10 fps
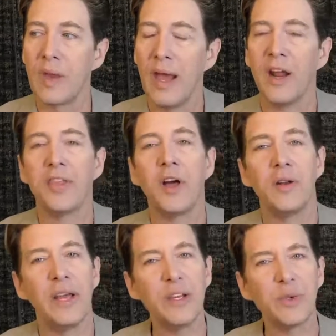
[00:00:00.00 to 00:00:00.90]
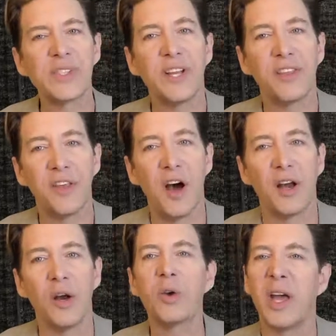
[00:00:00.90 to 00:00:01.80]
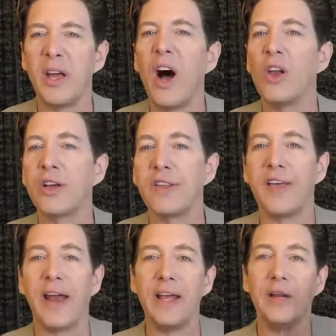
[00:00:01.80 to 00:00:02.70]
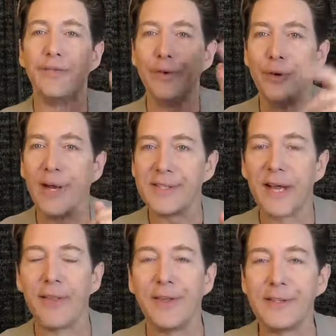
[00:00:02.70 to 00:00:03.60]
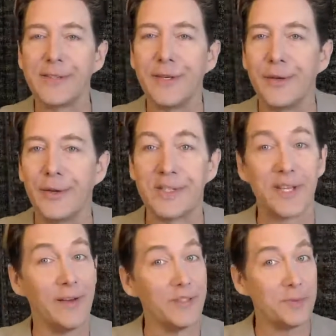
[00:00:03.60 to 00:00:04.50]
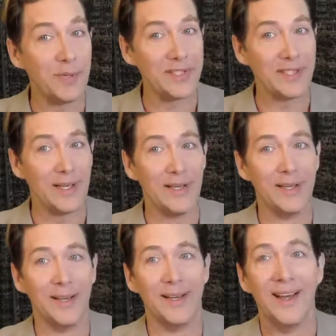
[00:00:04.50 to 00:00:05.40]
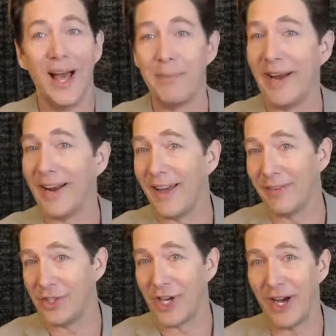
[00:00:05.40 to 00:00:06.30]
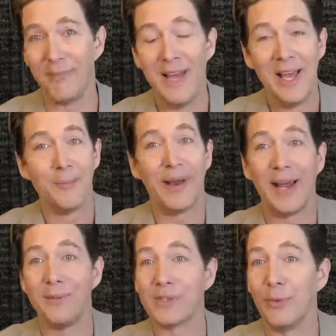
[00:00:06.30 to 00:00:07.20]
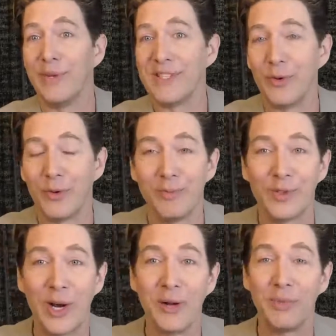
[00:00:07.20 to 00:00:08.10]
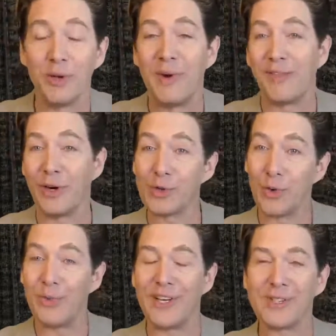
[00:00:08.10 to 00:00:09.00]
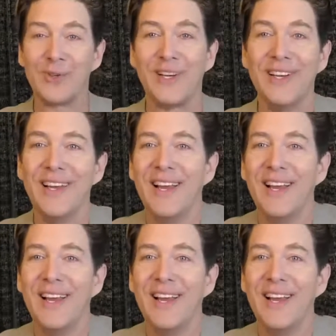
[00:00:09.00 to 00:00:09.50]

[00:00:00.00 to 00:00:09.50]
And I thought, interesting thought. Okay, I'll look at that in a few days. I got things to do because Kevin's busy. I may not have a job, but I am so busy with trying to build my virtual ministry.